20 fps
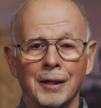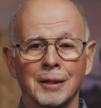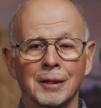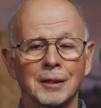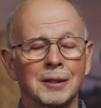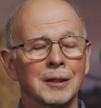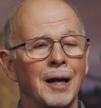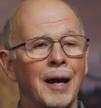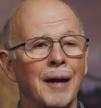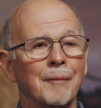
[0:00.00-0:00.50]
of the
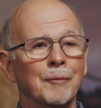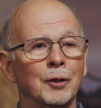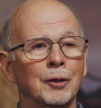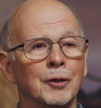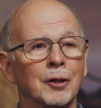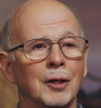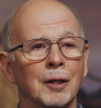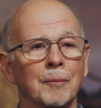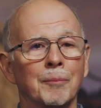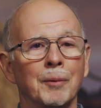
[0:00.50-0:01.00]
time, there
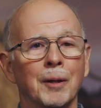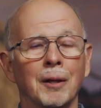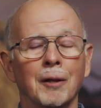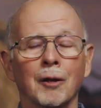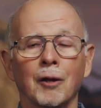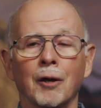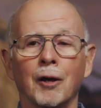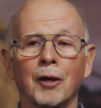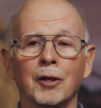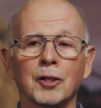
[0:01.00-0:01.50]
could have been
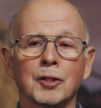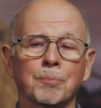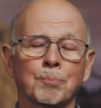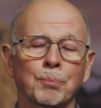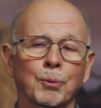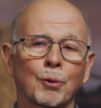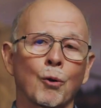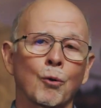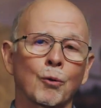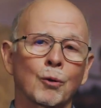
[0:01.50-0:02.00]
large
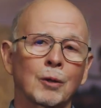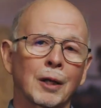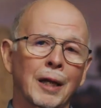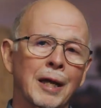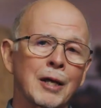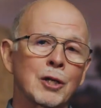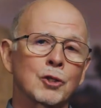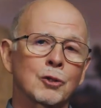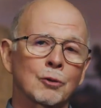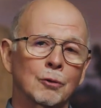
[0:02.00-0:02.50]

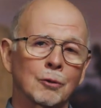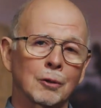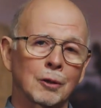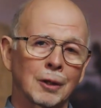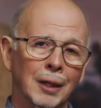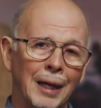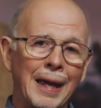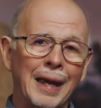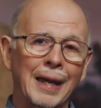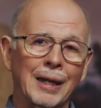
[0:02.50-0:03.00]
proglacial
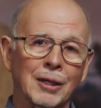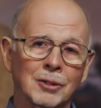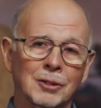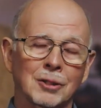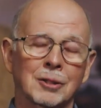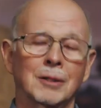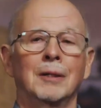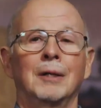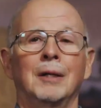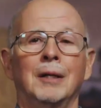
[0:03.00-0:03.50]
lakes